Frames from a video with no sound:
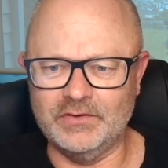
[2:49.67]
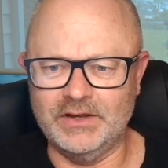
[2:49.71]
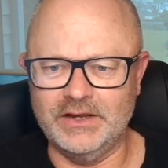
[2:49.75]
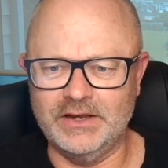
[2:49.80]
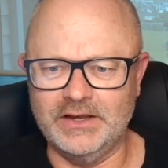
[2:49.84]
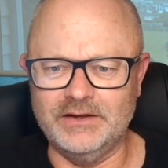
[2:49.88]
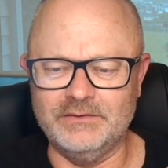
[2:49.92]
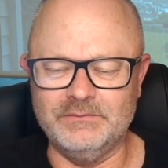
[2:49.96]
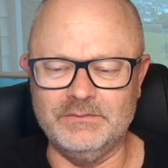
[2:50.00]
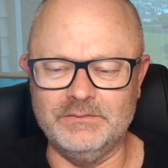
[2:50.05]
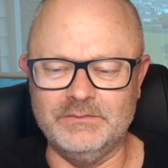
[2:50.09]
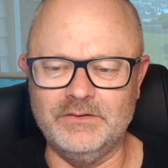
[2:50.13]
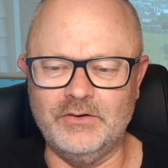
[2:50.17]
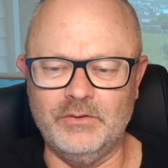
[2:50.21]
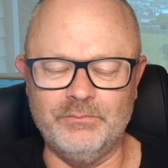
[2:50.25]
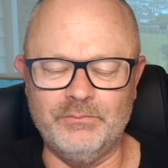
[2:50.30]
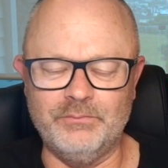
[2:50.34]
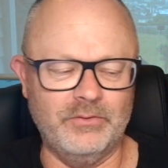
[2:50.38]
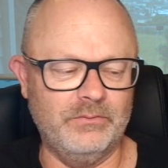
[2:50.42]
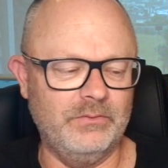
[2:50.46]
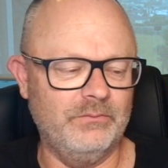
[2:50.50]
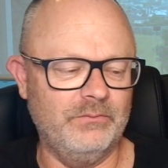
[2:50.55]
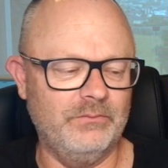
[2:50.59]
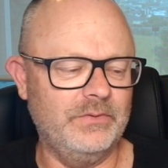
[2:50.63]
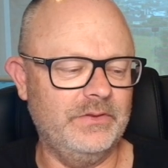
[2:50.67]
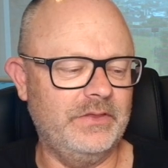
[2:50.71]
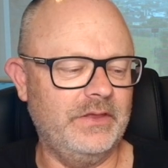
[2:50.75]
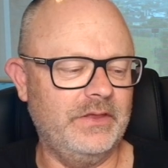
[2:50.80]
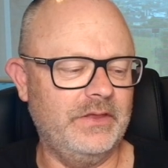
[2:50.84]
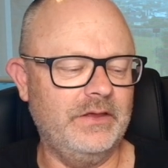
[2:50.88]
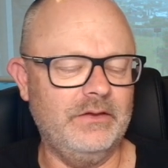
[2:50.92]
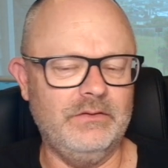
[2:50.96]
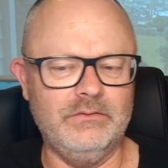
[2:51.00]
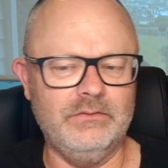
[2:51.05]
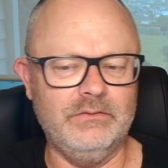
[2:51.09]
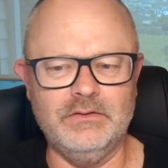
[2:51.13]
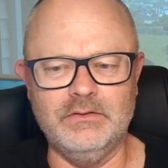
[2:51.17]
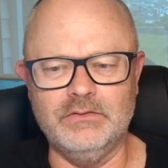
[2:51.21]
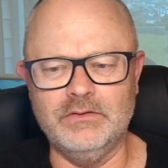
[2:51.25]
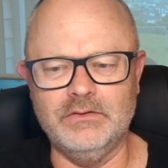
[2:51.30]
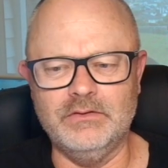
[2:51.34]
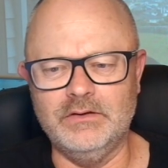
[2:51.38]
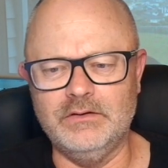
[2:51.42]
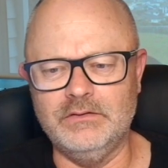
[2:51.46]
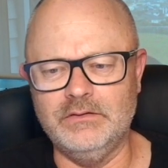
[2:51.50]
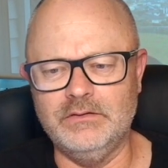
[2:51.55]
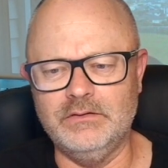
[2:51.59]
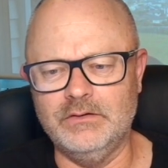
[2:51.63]
no problem with
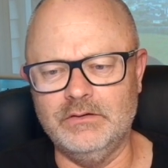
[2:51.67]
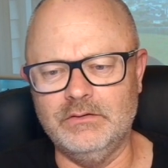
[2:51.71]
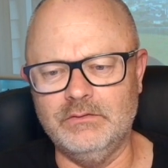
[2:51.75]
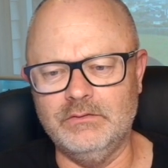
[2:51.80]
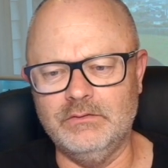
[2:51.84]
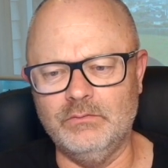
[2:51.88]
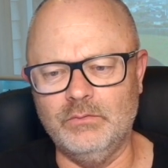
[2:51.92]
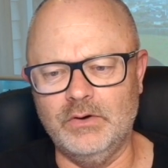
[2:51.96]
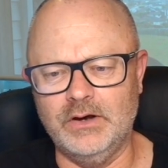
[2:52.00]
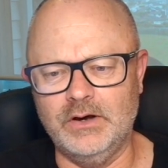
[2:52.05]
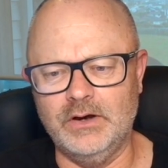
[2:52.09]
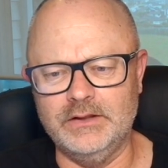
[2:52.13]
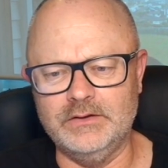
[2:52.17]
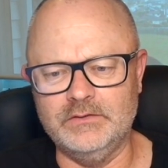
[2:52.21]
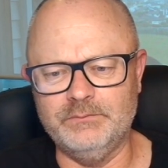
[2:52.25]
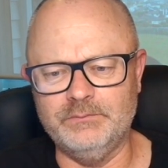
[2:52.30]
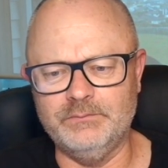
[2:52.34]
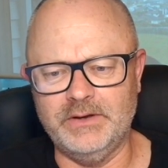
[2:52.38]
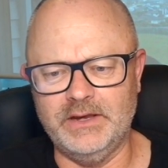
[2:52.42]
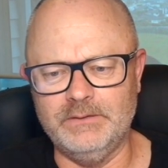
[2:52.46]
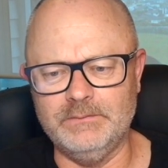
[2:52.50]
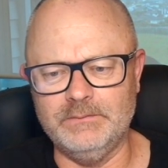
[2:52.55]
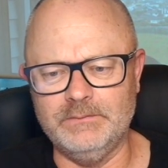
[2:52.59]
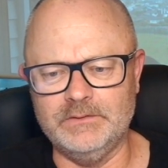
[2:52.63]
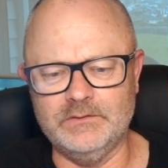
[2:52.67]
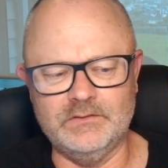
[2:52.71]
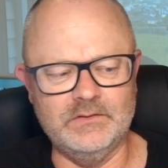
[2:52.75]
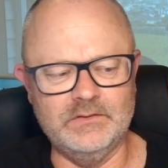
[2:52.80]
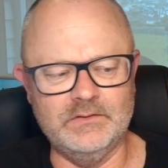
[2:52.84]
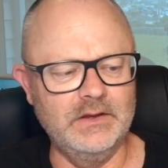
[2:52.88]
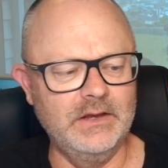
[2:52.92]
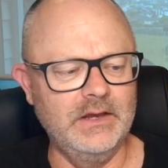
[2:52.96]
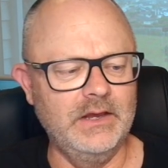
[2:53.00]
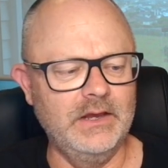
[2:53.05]
your wireless payments.